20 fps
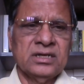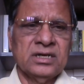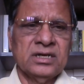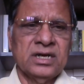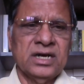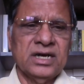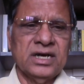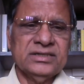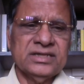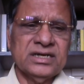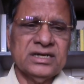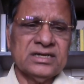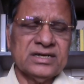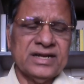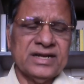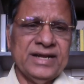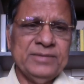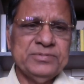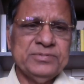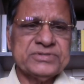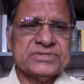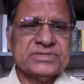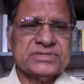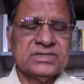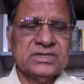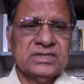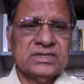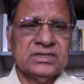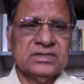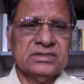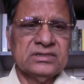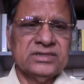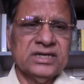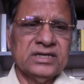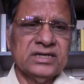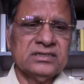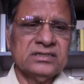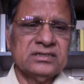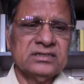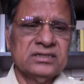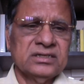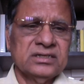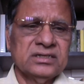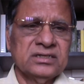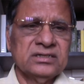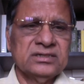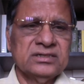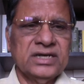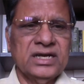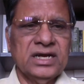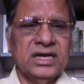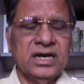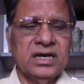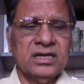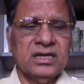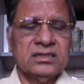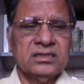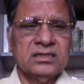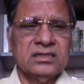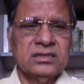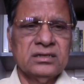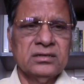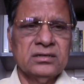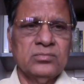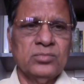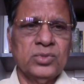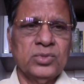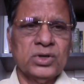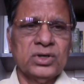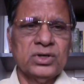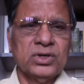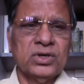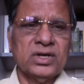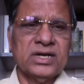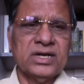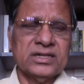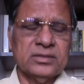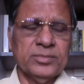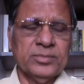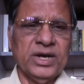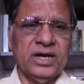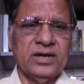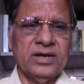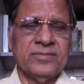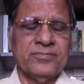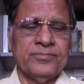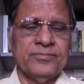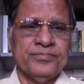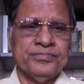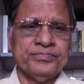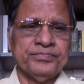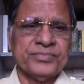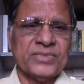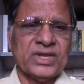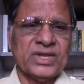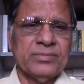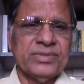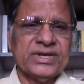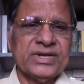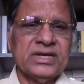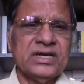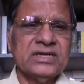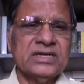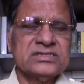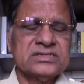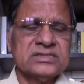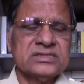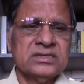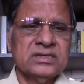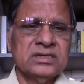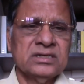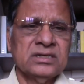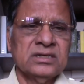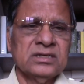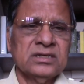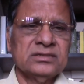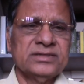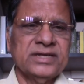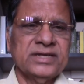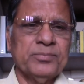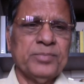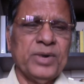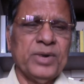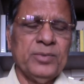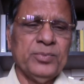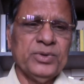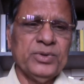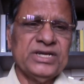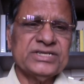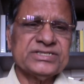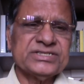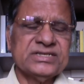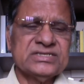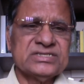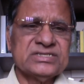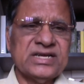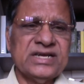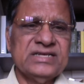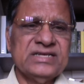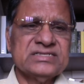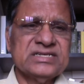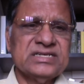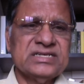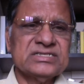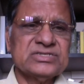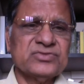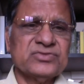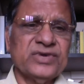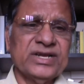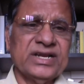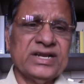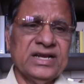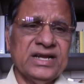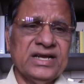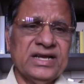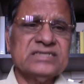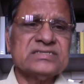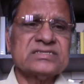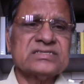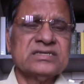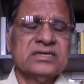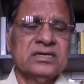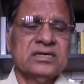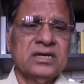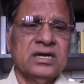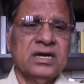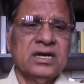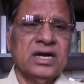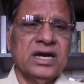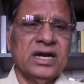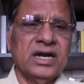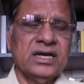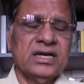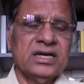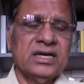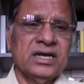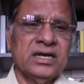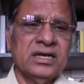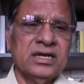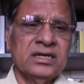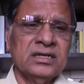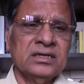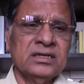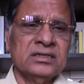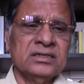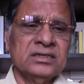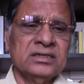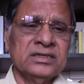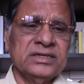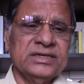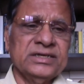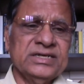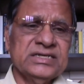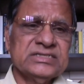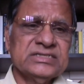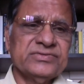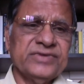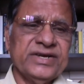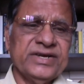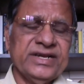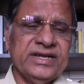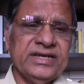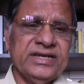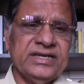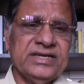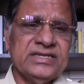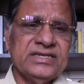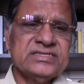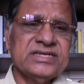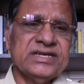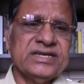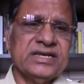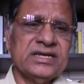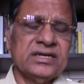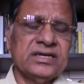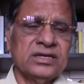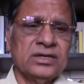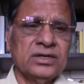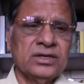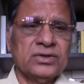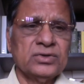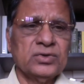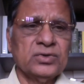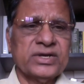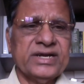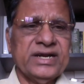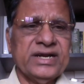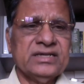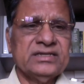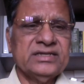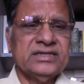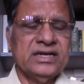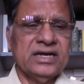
other tribes that they are Bondo Gadaba because their population size is very less and it is very easy to get the